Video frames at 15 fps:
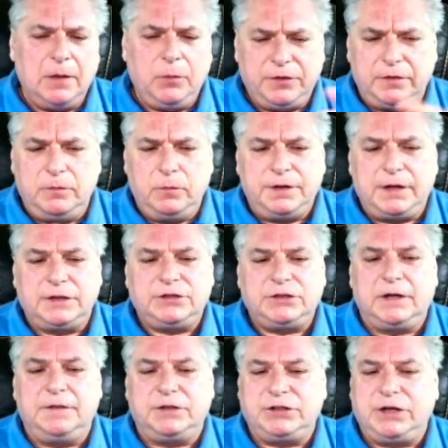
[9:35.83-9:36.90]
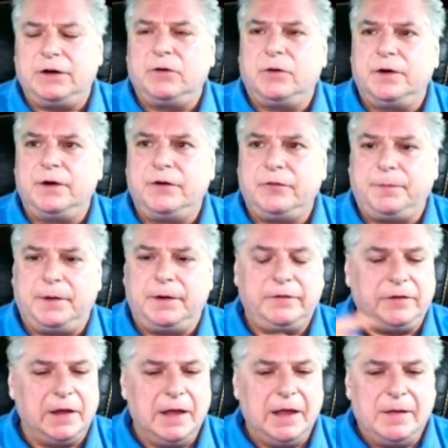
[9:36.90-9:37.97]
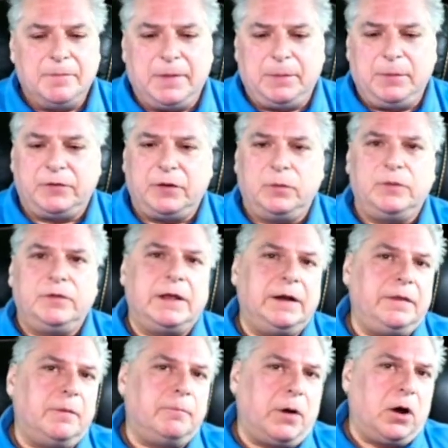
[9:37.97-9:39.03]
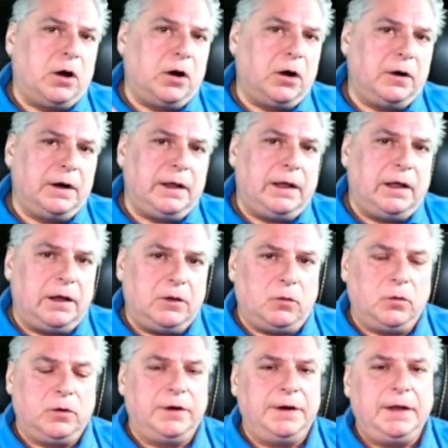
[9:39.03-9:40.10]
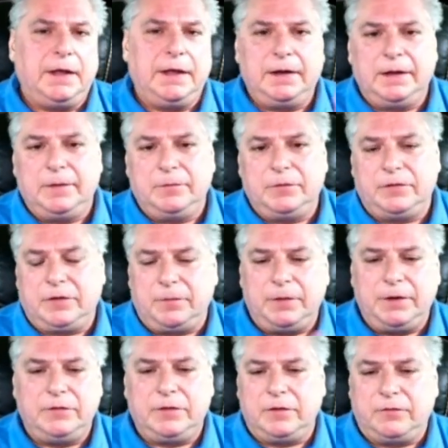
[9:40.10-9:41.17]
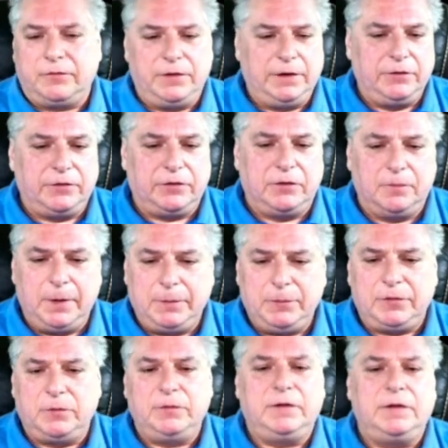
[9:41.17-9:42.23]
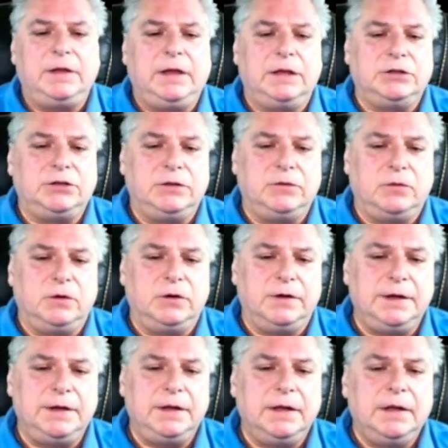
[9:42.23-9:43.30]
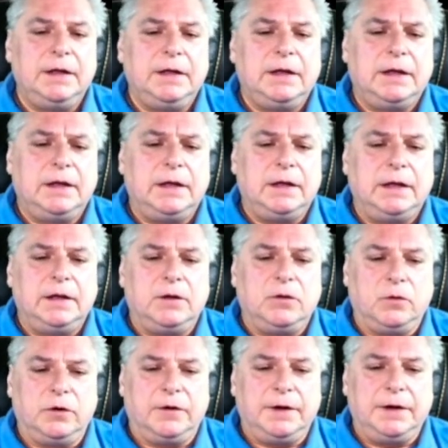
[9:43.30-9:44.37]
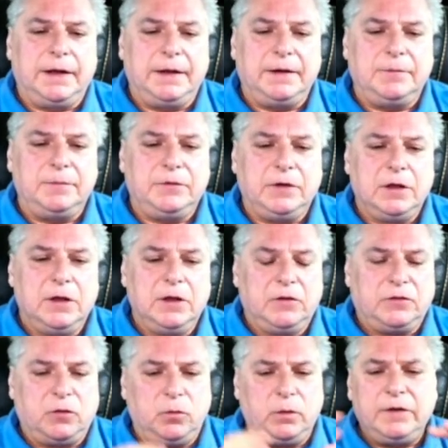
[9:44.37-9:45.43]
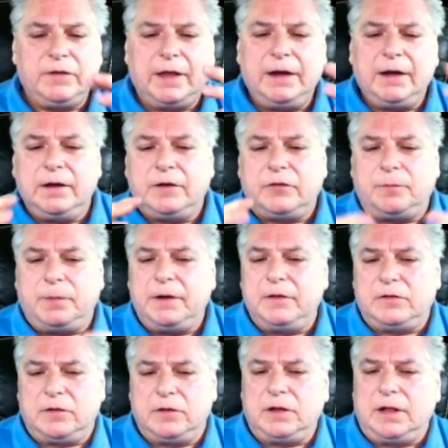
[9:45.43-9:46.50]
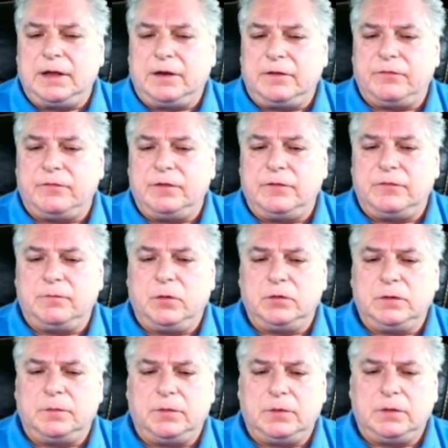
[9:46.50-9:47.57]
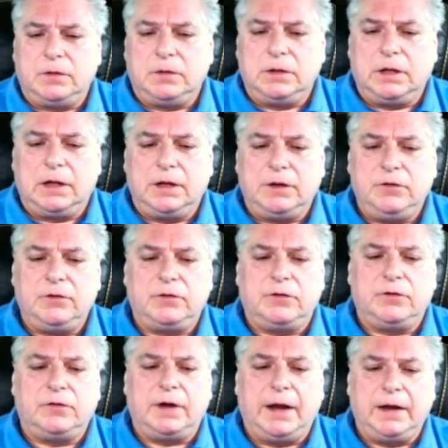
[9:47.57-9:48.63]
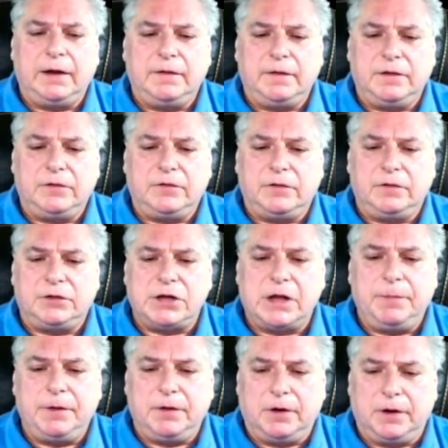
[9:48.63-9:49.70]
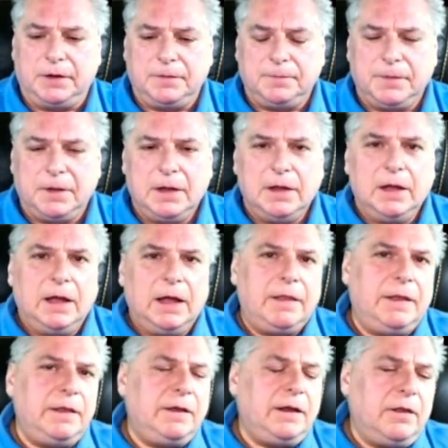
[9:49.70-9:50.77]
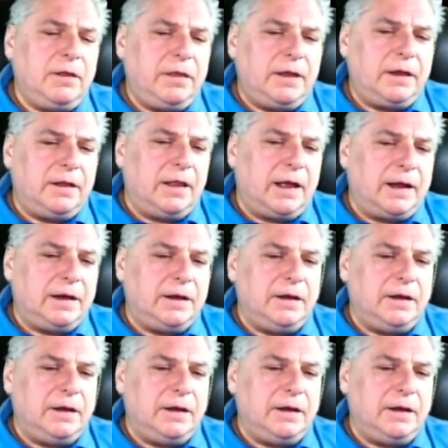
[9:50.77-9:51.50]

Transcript: We touched on the shared ordering experience. Maybe someone's out at the bar ordering items, and somebody's in the freezer. Maybe someone's in the kitchen ordering items. So what does that experience look like if multiple users are adding things to the shopping cart? And then the other thing that